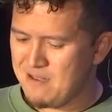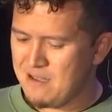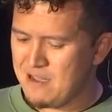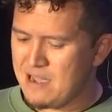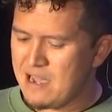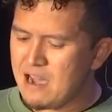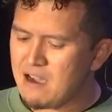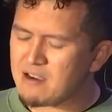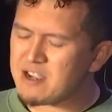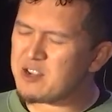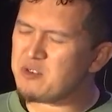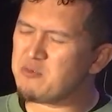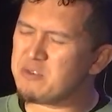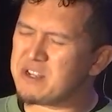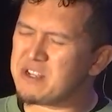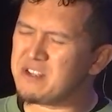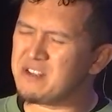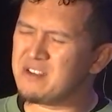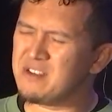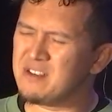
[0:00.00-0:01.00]
How can
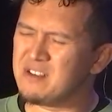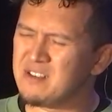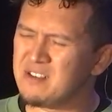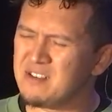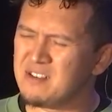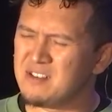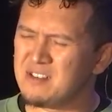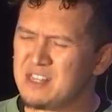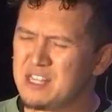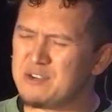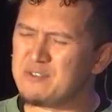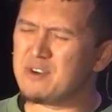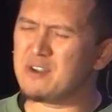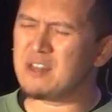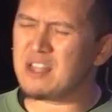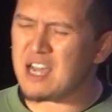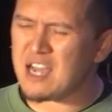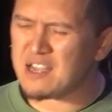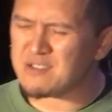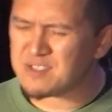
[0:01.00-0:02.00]
we live our
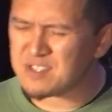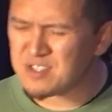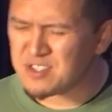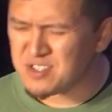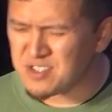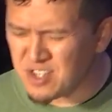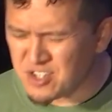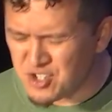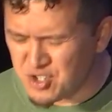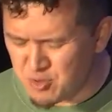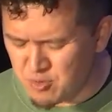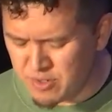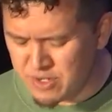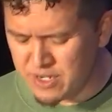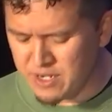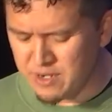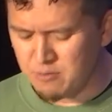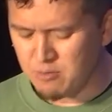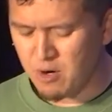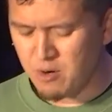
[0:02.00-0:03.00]
lives in such a
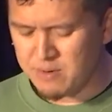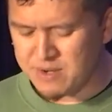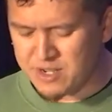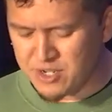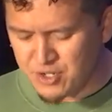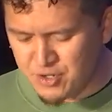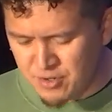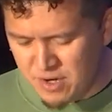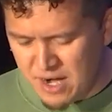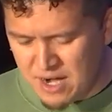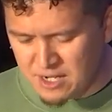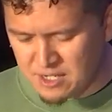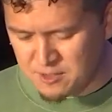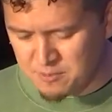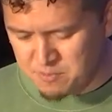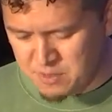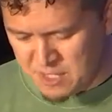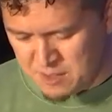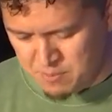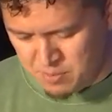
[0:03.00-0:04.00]
way where we
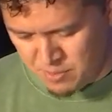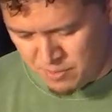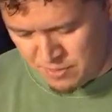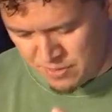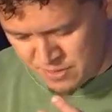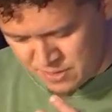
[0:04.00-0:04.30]
attract people